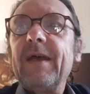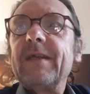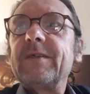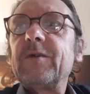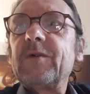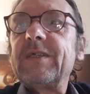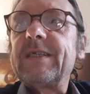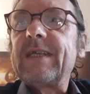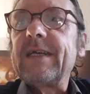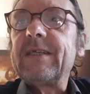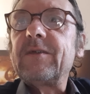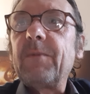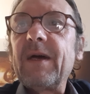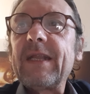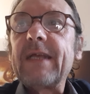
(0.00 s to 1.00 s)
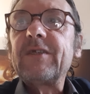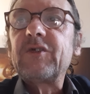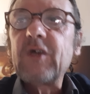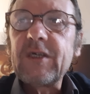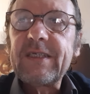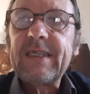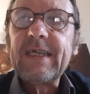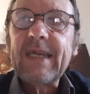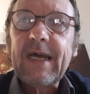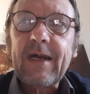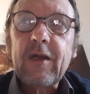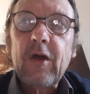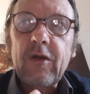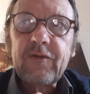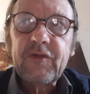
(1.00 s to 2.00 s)
So it's about adjusting our
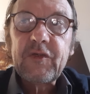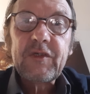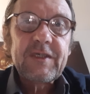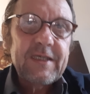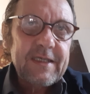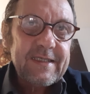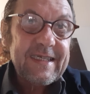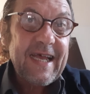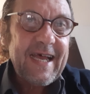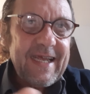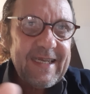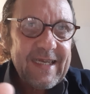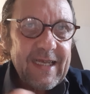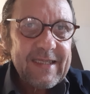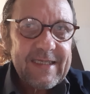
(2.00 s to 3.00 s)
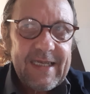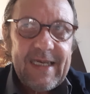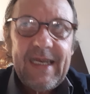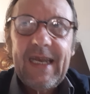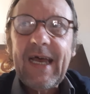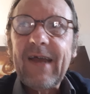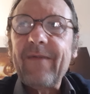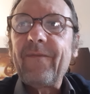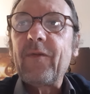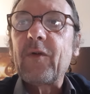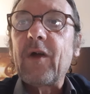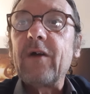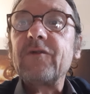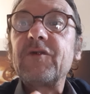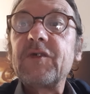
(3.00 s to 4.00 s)
consciousness and our daily life. For
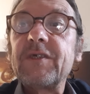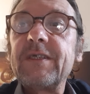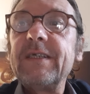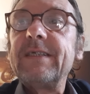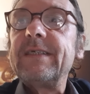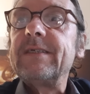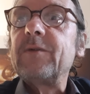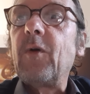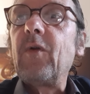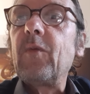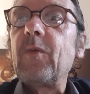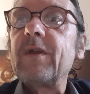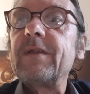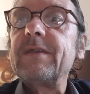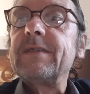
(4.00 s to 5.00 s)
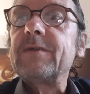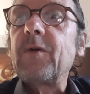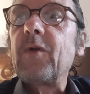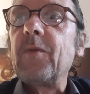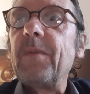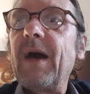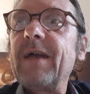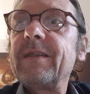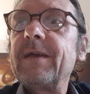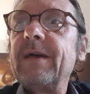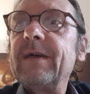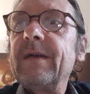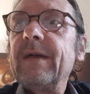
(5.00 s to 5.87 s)
consciousness is all what it's all about.